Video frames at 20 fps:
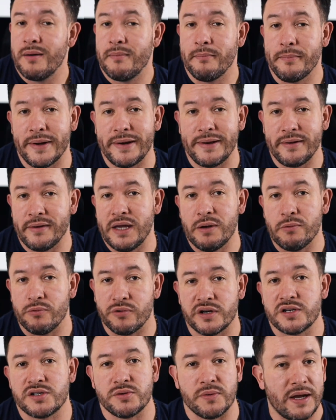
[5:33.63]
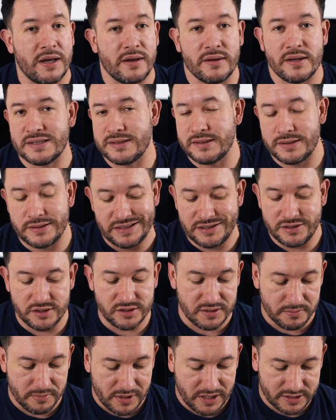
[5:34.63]
but it works, right? It's
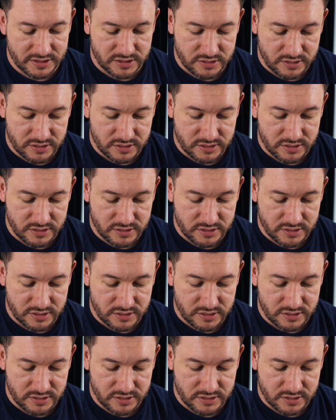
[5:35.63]
just a box.